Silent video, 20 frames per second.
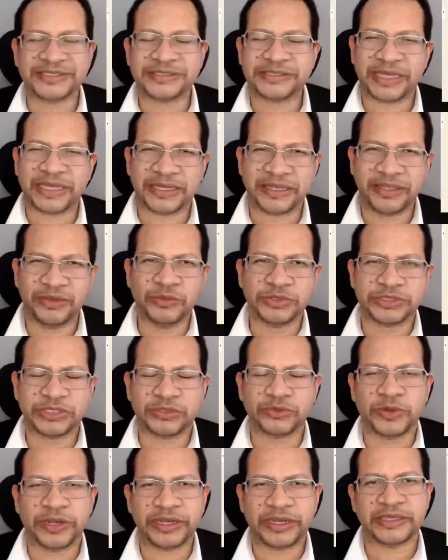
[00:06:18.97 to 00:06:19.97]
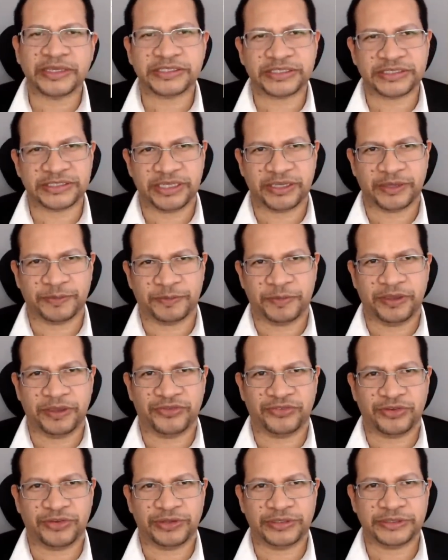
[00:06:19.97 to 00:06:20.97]
is that he was already a sick
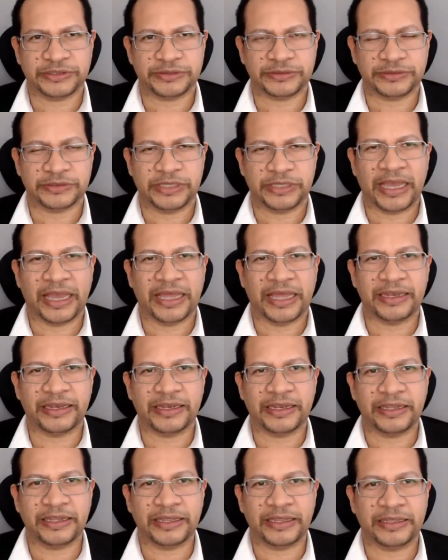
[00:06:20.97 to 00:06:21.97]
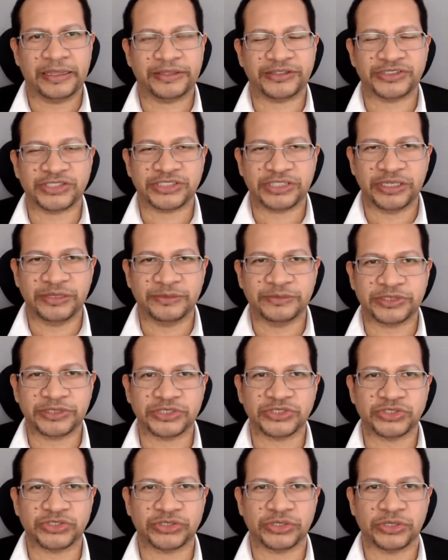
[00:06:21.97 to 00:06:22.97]
patient, and it seems
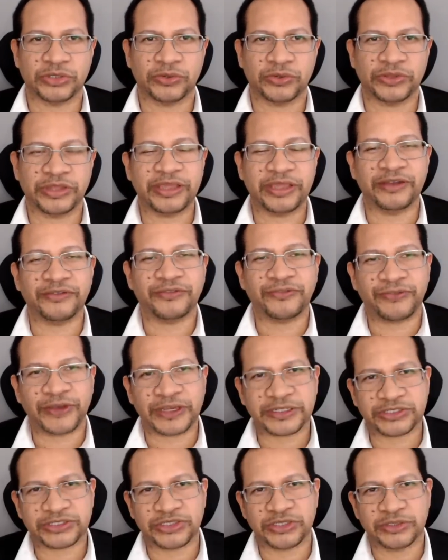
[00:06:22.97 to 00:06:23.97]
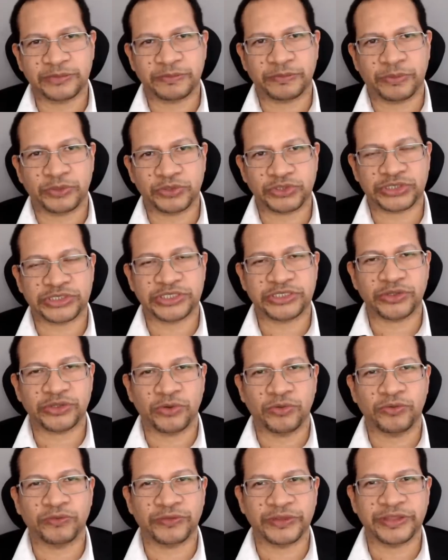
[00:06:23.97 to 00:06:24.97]
as though the infection pushed it
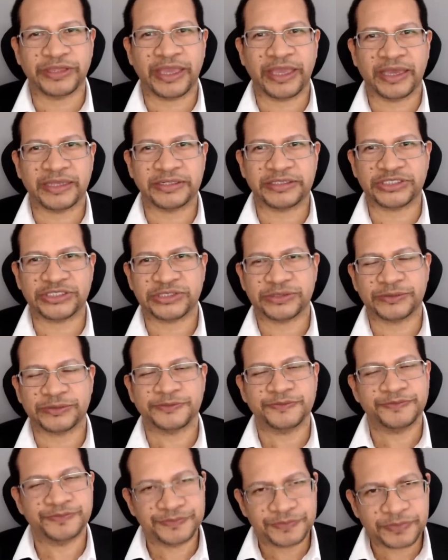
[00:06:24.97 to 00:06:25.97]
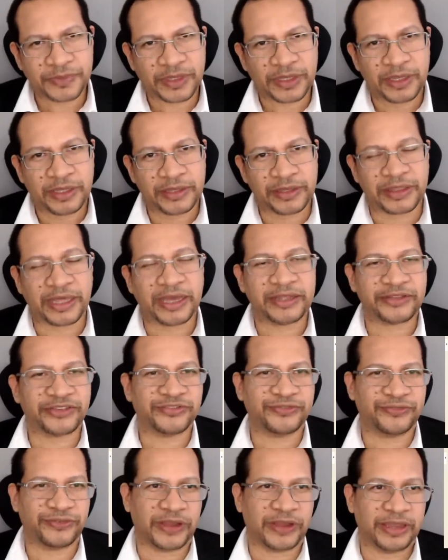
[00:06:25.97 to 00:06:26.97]
over the edge.
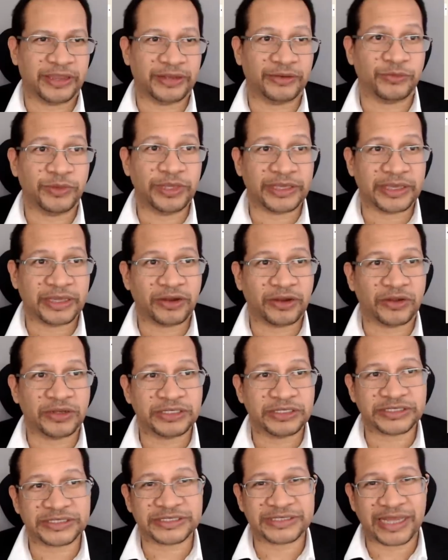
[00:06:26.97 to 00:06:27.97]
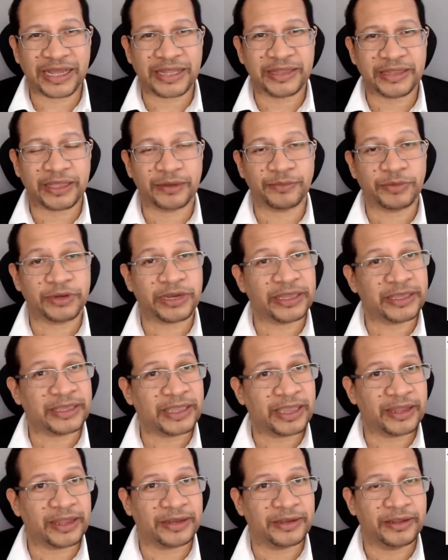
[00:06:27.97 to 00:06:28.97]
That's fine. We can understand that. But
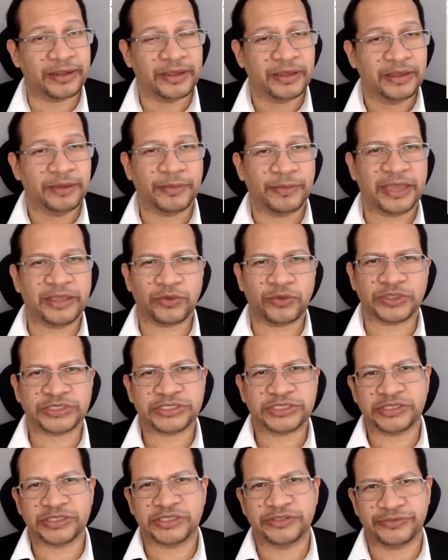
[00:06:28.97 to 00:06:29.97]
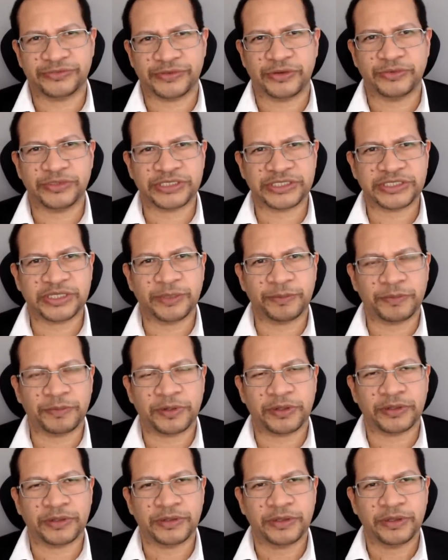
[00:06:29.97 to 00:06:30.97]
again, my question is very
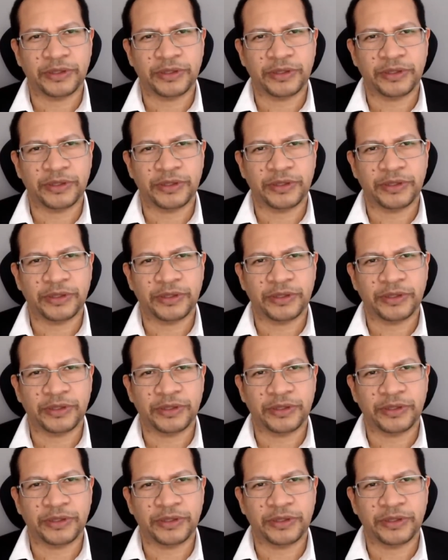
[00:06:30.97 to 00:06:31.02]
simple.